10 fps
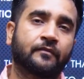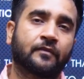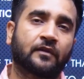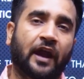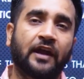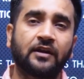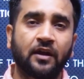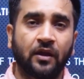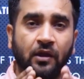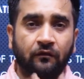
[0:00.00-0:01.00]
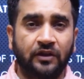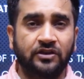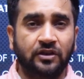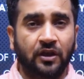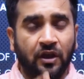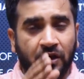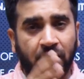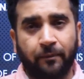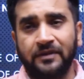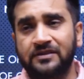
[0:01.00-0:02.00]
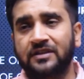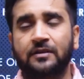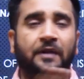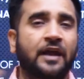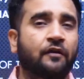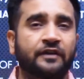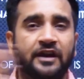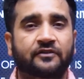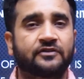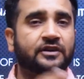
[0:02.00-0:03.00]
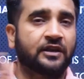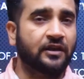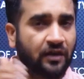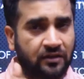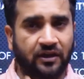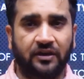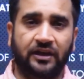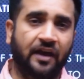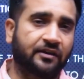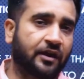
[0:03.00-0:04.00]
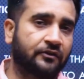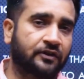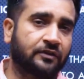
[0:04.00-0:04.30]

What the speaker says: and which cripples the supply of electricity in the entire country.